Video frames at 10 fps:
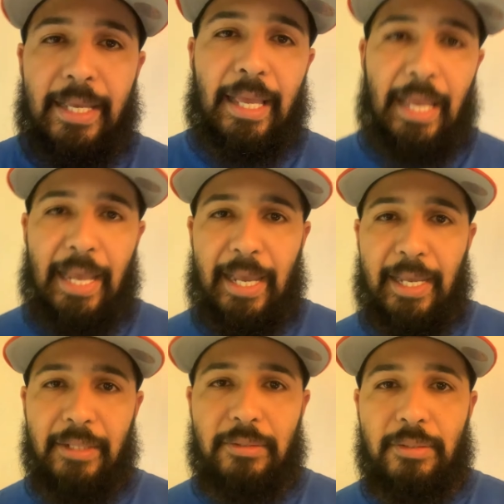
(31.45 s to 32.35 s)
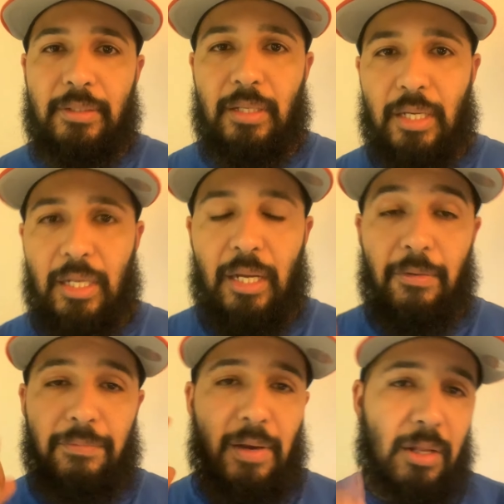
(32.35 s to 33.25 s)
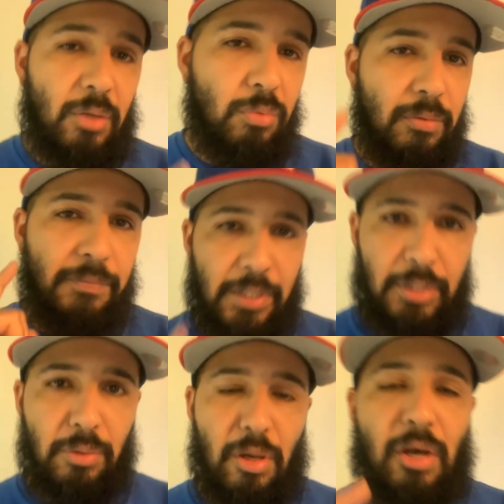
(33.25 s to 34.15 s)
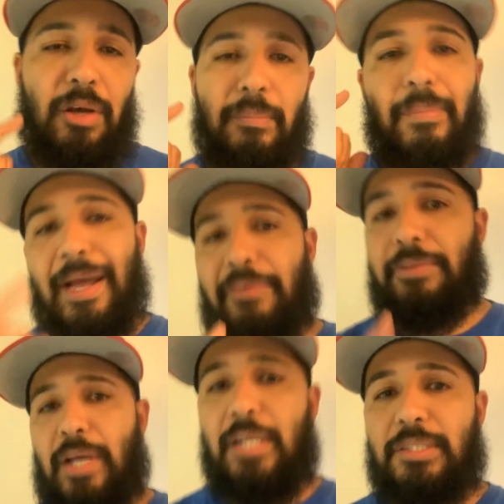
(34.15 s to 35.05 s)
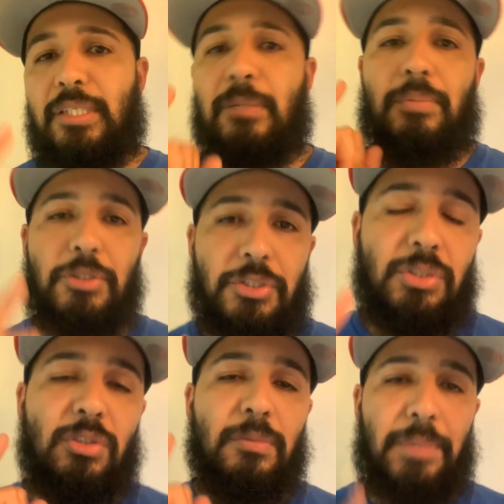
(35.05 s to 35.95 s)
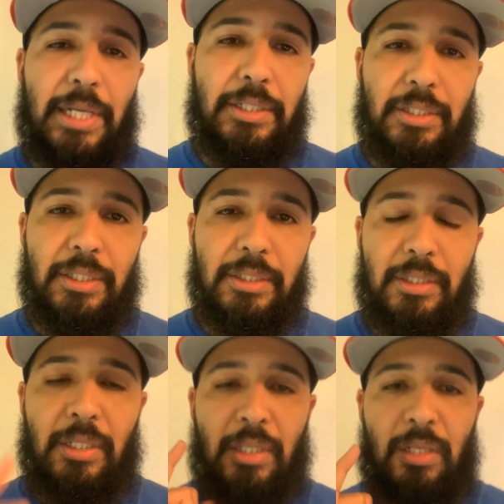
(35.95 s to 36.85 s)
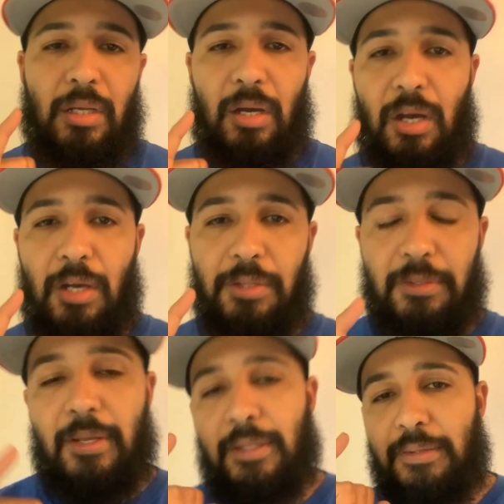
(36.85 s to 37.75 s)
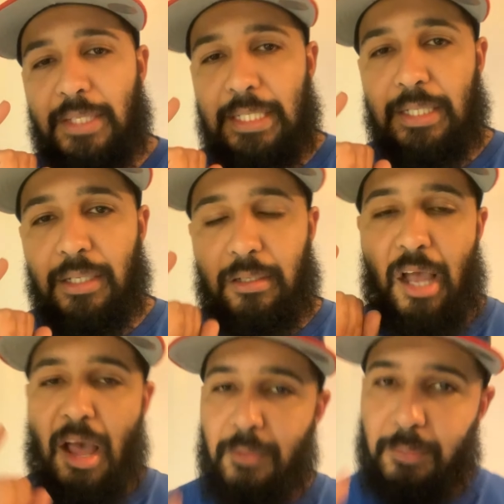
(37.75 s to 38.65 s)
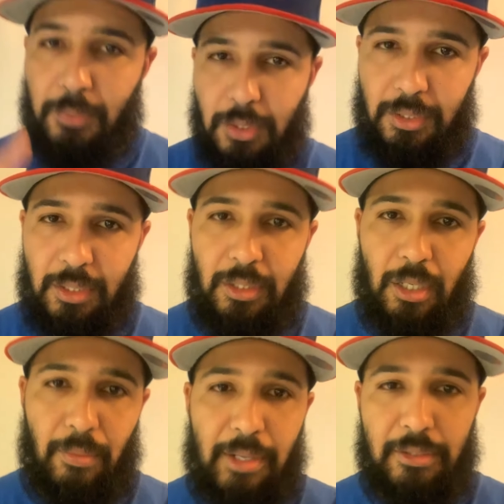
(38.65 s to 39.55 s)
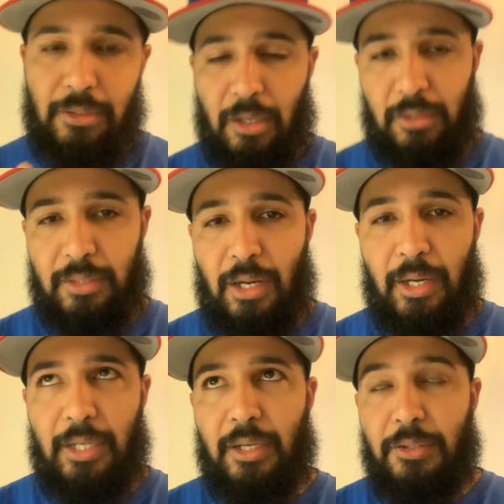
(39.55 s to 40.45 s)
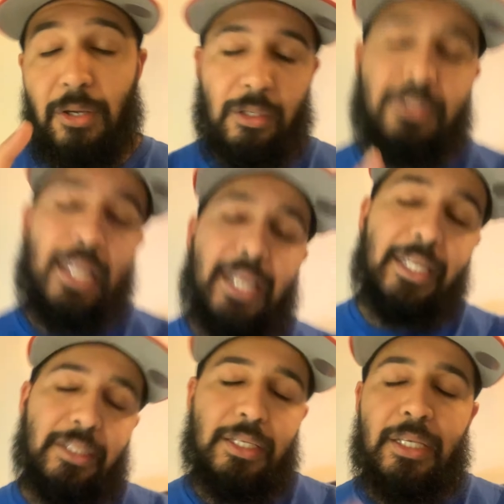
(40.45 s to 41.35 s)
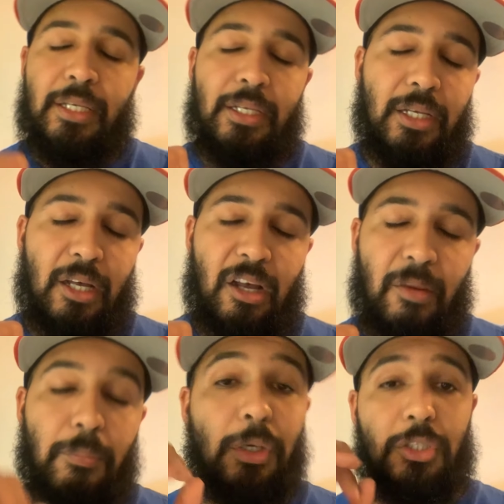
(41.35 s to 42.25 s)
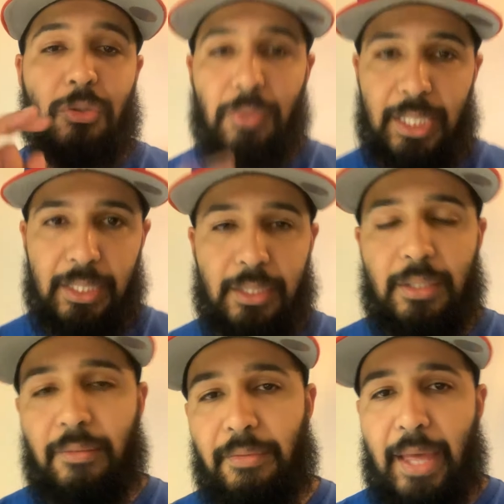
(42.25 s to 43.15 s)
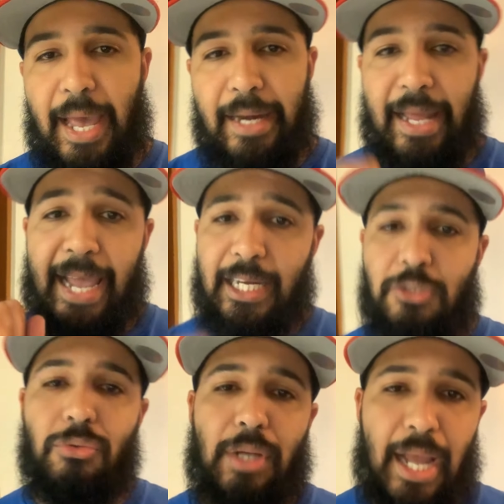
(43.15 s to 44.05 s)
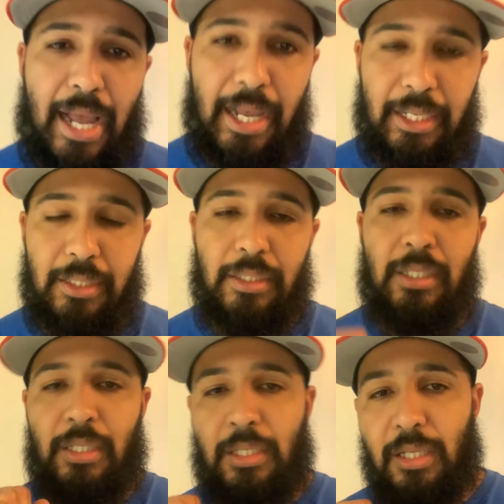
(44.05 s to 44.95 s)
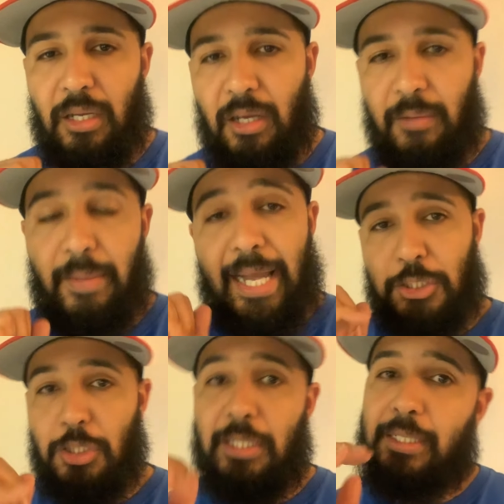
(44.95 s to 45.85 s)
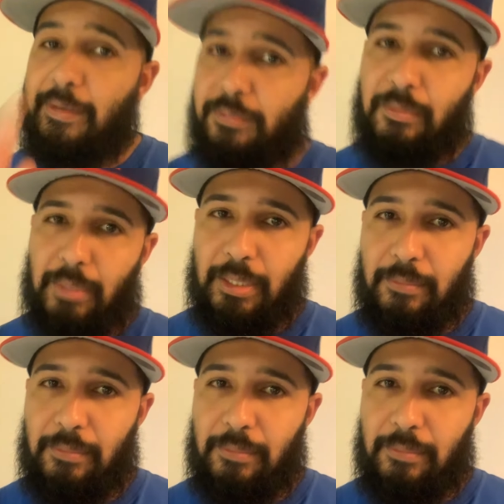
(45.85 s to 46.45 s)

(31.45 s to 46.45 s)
and a follow-up video on my thoughts and personal opinion on the comic book, all right, the Dark Knight book 3 that Andrew Kai actually gifted me